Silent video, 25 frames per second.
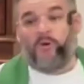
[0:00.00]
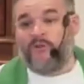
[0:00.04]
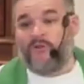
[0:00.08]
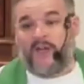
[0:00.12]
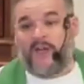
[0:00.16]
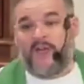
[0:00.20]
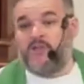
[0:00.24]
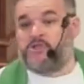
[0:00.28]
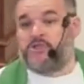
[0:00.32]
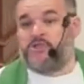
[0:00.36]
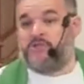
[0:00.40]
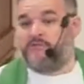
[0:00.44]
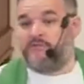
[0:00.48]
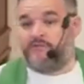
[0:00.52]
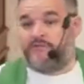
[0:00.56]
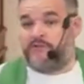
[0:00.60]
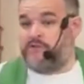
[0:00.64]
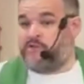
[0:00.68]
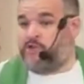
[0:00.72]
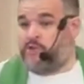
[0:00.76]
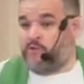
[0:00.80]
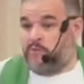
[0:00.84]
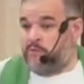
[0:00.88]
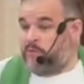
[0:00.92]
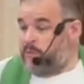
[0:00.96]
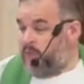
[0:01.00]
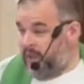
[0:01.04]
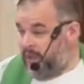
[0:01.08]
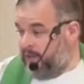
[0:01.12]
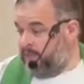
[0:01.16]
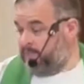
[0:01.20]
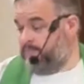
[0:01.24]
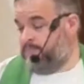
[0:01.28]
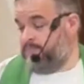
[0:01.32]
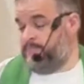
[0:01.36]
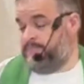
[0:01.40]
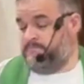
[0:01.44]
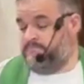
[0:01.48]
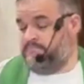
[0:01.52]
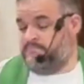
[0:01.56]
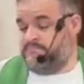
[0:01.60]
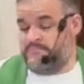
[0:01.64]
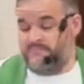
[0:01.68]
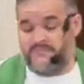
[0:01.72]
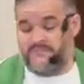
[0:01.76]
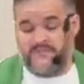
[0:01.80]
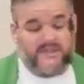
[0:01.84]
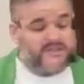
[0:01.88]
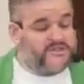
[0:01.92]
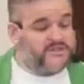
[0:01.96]
nation for you and me.
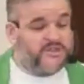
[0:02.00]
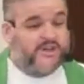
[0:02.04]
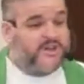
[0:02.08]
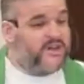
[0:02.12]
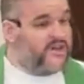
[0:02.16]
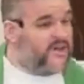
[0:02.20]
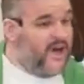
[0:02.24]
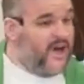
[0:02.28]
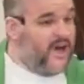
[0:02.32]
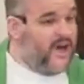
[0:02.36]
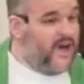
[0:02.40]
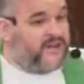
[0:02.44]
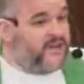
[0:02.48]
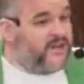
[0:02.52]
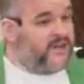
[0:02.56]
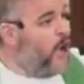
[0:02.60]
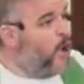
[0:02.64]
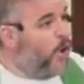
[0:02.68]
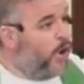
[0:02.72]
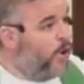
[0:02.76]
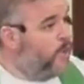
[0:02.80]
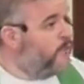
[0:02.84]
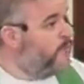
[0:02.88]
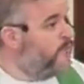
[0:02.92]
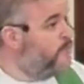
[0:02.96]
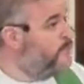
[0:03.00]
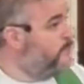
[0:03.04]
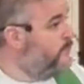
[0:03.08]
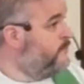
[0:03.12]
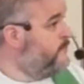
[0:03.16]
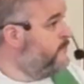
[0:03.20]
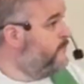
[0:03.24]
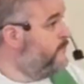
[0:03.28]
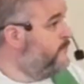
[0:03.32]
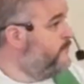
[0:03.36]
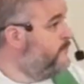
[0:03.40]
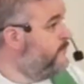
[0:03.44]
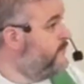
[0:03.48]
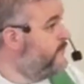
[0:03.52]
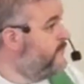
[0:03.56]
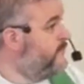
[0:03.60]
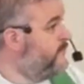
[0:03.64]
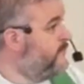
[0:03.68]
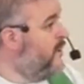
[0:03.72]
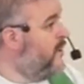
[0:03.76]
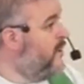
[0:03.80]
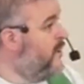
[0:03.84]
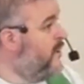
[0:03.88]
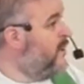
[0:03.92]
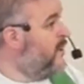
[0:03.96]
It's going to come and go.
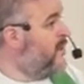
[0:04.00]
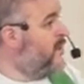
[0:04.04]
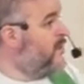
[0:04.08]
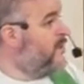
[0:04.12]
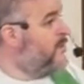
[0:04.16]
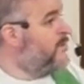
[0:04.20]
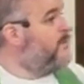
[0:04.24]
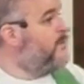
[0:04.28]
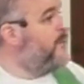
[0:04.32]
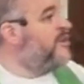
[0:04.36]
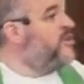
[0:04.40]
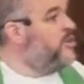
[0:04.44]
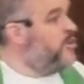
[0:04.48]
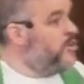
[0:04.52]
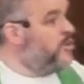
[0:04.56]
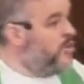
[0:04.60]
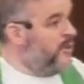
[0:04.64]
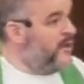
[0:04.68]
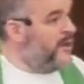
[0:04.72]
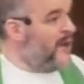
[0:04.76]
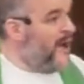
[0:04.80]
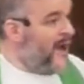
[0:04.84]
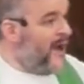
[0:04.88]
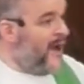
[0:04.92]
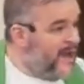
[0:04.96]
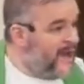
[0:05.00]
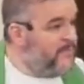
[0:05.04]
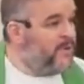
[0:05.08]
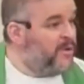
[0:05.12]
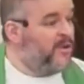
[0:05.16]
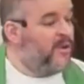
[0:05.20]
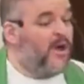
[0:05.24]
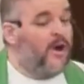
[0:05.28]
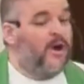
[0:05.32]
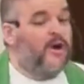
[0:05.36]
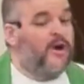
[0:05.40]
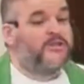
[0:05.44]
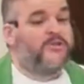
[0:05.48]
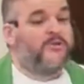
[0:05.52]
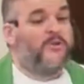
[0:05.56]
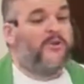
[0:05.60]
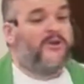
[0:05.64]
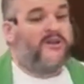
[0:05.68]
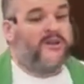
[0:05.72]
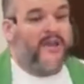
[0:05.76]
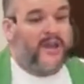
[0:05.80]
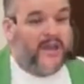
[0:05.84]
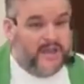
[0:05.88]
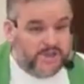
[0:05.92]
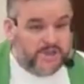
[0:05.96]
But you and I belong to a
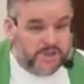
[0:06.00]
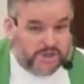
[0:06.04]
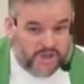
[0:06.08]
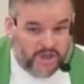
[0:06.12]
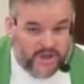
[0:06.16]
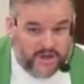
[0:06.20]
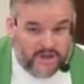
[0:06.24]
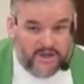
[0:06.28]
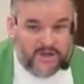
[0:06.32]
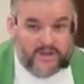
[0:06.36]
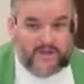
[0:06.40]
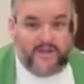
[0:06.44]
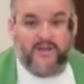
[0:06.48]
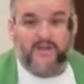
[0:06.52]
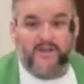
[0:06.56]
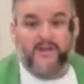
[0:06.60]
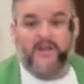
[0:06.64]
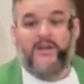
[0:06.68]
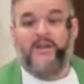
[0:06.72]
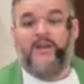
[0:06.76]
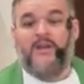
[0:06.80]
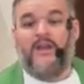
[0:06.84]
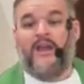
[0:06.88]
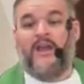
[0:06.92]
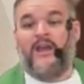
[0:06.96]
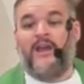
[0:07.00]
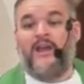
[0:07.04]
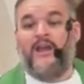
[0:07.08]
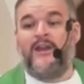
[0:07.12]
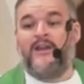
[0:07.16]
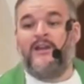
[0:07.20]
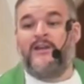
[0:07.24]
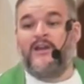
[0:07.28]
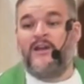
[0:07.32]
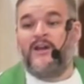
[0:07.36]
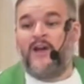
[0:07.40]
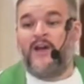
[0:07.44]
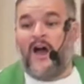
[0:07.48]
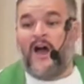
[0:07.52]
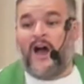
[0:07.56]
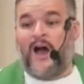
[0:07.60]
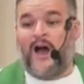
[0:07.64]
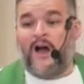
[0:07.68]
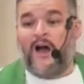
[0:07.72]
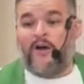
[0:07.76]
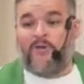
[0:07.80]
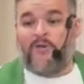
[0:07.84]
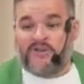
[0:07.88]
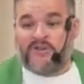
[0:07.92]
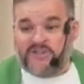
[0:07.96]
nation in
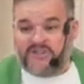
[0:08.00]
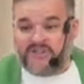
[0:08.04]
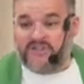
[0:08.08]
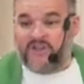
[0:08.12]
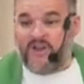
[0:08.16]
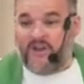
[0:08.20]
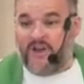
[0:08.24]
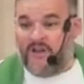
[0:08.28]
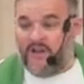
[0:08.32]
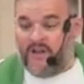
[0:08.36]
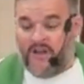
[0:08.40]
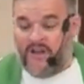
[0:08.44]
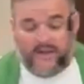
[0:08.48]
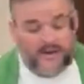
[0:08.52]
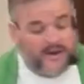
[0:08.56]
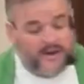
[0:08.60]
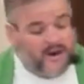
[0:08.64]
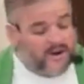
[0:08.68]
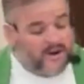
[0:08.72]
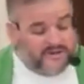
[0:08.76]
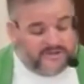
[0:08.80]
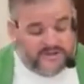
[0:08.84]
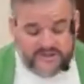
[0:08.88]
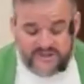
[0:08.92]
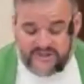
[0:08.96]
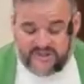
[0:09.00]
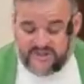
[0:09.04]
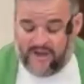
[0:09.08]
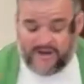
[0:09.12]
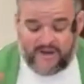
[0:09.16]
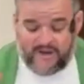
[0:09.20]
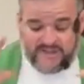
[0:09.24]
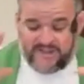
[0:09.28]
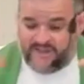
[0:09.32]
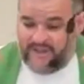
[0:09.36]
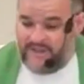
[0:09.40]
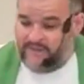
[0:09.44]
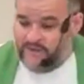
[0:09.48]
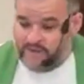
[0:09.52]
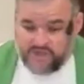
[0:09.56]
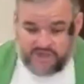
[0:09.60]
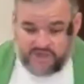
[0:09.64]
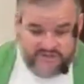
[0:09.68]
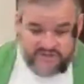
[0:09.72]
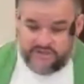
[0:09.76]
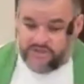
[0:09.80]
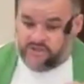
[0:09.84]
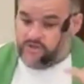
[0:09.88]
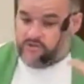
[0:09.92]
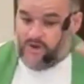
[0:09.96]
our son, our Savior,
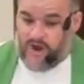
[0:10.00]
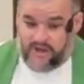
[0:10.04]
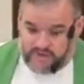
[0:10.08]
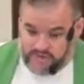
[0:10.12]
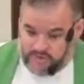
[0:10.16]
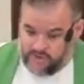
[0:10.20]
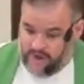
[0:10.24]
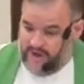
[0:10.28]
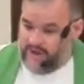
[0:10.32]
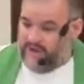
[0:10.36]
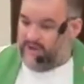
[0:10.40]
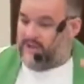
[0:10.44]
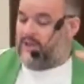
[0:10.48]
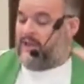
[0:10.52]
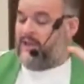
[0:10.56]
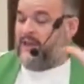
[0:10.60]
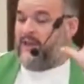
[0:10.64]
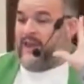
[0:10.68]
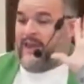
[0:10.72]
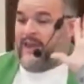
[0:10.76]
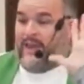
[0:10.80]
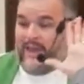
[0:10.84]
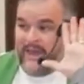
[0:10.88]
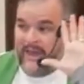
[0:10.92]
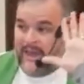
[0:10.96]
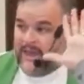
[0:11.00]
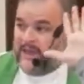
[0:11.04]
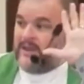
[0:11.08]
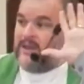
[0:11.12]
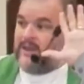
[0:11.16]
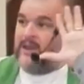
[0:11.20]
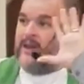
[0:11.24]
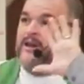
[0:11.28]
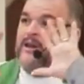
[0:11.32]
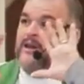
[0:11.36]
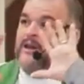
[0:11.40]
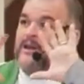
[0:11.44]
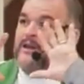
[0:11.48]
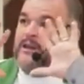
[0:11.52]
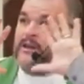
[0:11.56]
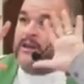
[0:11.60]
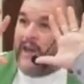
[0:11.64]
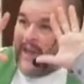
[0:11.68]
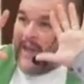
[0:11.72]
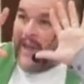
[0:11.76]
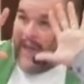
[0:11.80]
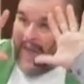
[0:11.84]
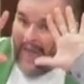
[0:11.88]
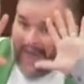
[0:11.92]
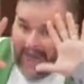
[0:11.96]
Jesus Christ, right? In
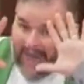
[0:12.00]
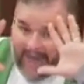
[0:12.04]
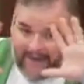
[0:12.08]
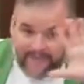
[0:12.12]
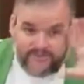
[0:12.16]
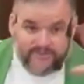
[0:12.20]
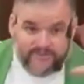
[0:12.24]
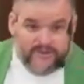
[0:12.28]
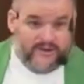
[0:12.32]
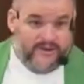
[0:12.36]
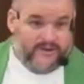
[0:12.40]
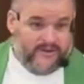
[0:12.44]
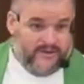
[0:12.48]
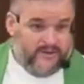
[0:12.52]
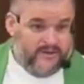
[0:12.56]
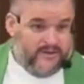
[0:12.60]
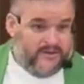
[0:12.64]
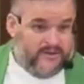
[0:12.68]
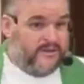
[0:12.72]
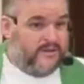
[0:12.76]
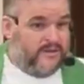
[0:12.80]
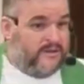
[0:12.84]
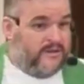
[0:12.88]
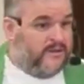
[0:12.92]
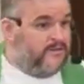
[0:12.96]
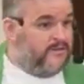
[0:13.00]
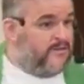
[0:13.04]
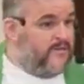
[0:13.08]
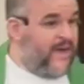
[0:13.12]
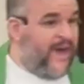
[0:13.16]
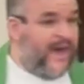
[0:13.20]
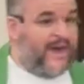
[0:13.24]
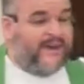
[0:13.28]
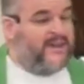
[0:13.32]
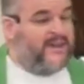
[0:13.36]
heaven, that is